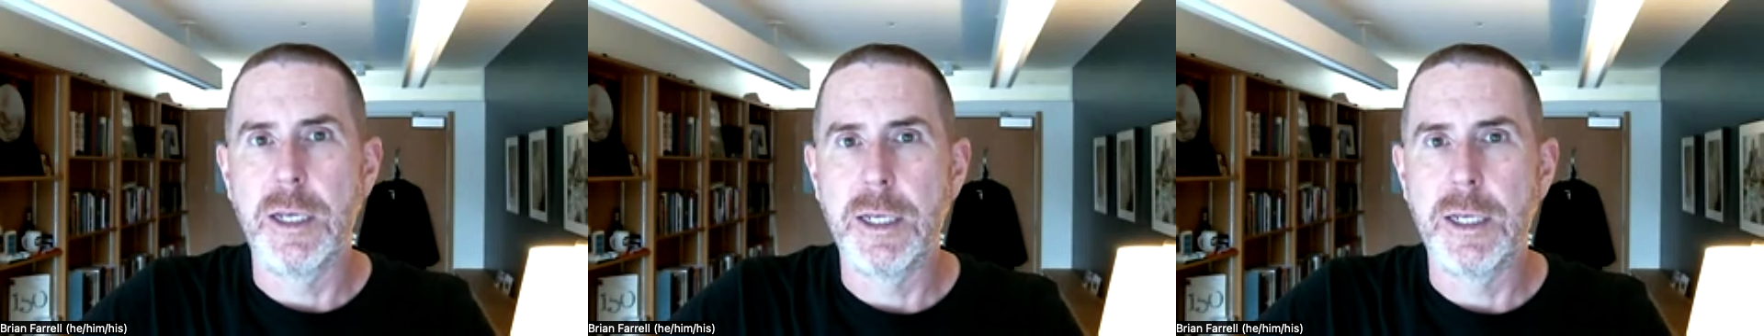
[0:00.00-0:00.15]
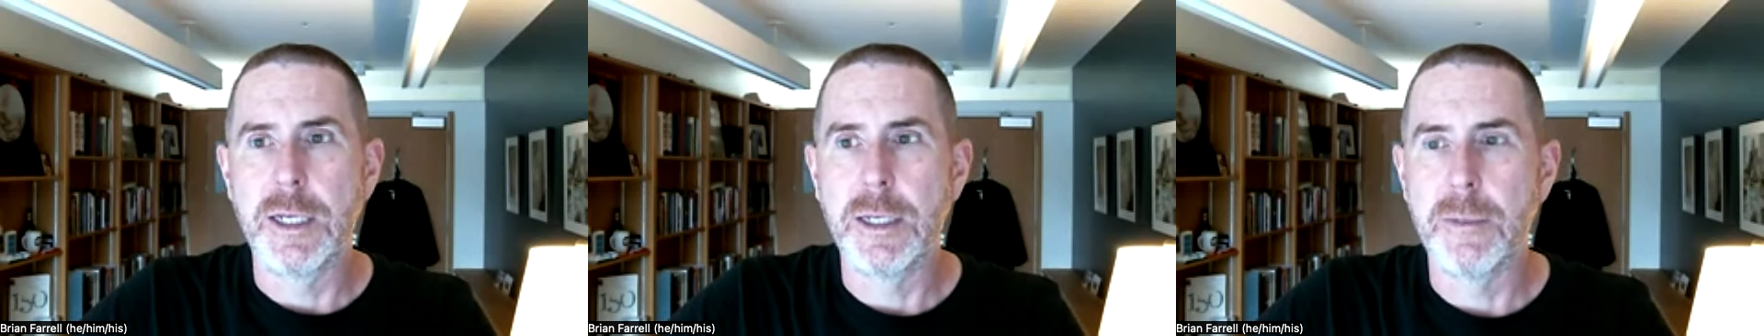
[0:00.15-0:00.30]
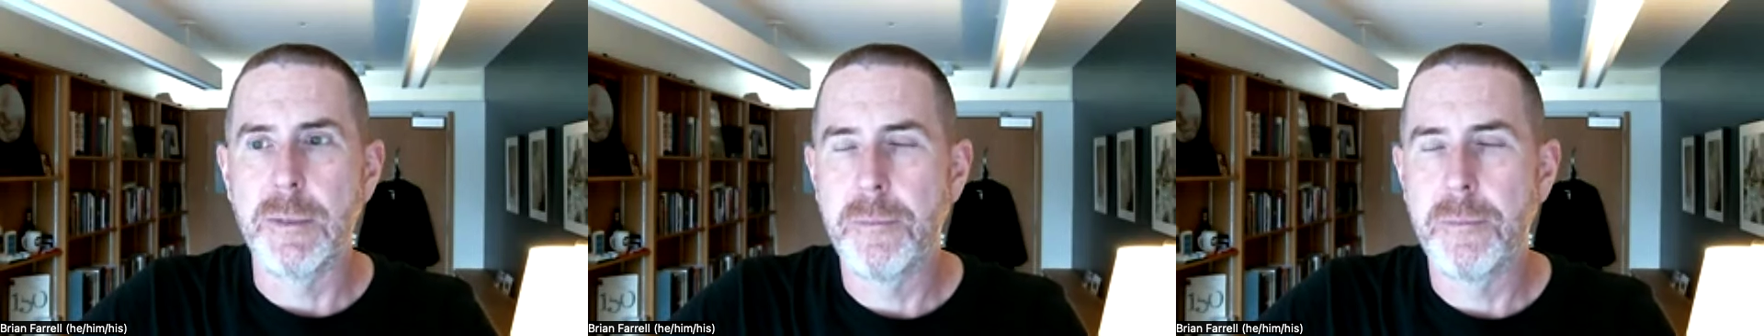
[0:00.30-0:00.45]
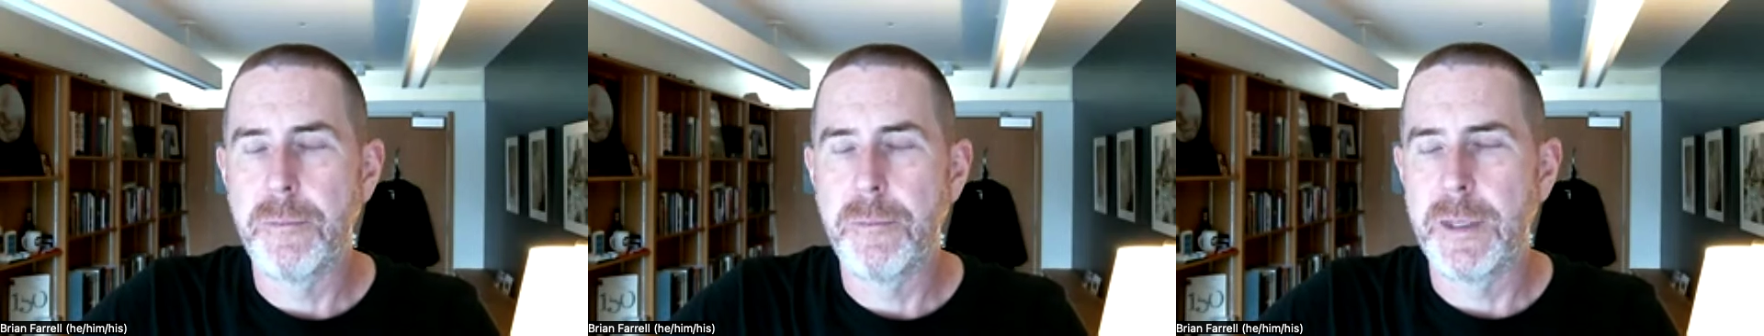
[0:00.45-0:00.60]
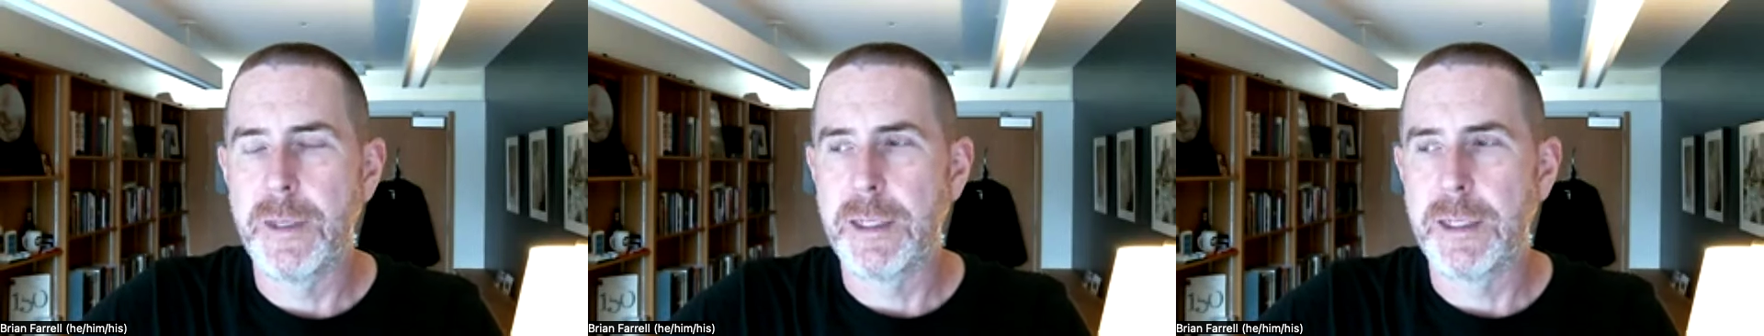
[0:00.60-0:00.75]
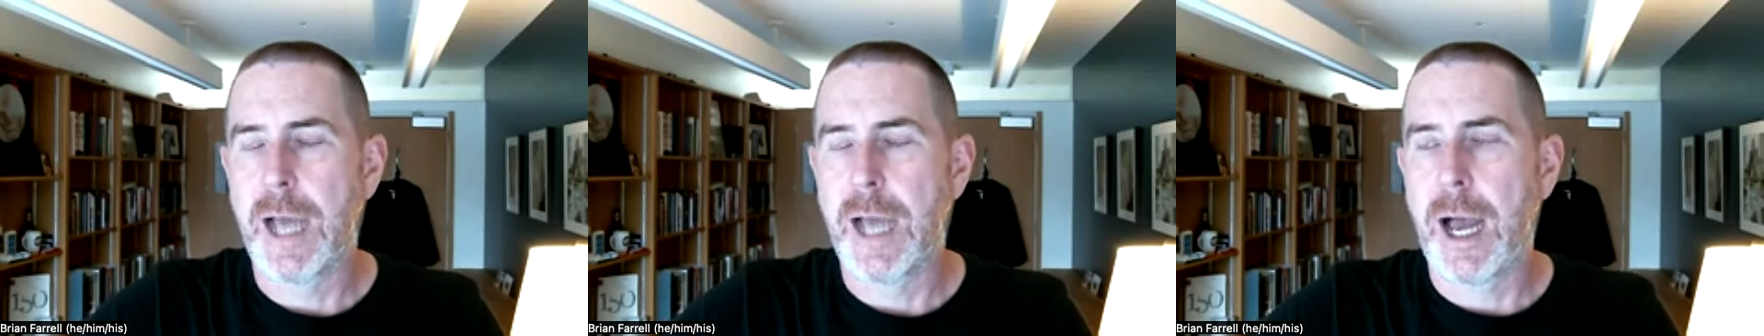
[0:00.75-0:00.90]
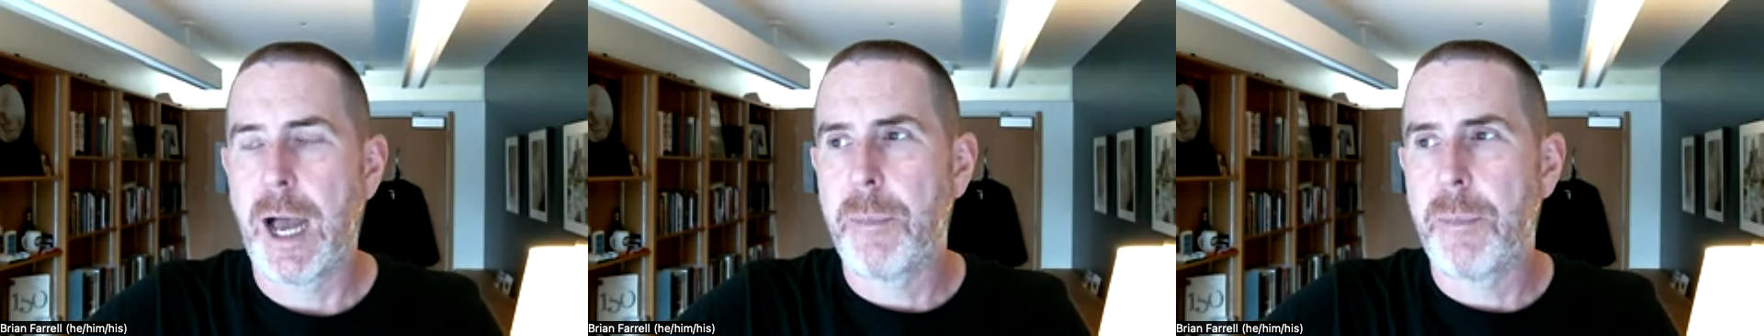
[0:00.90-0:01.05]
in the
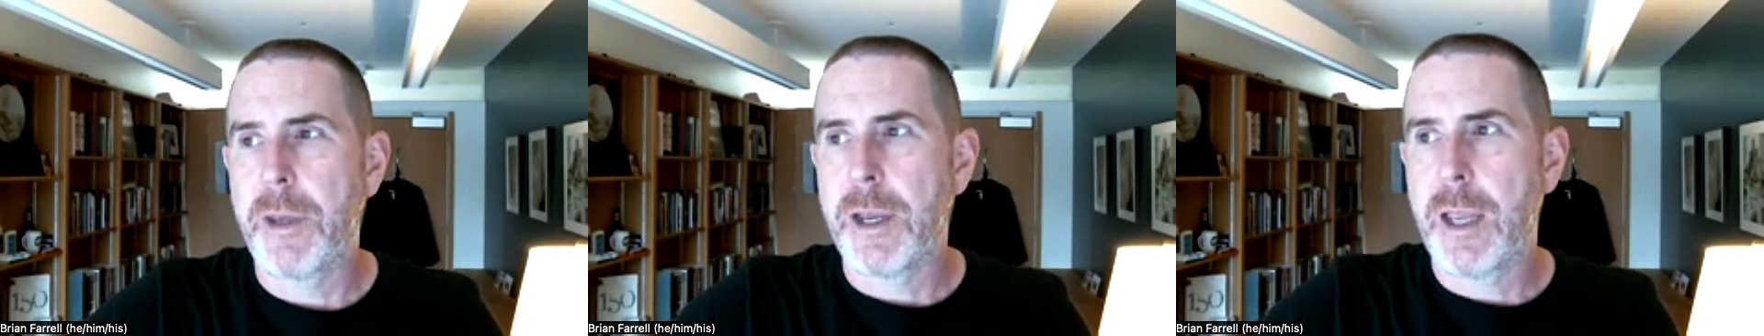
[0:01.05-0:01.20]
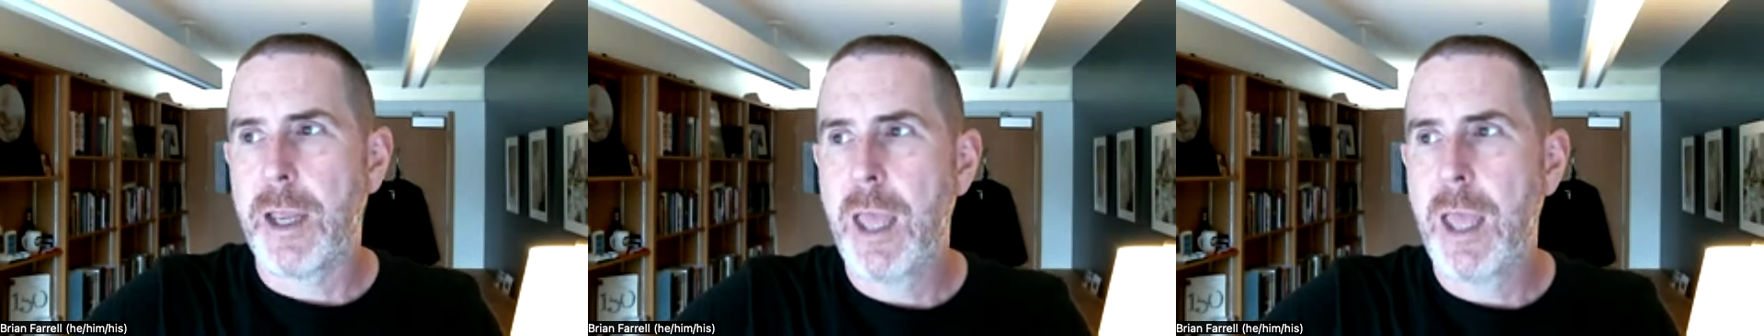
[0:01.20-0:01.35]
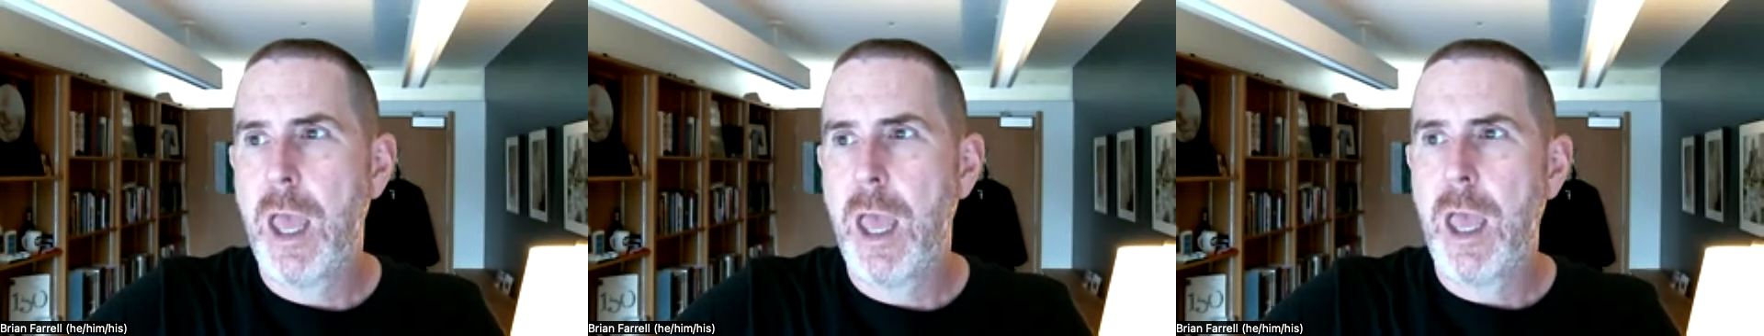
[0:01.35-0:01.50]
topic.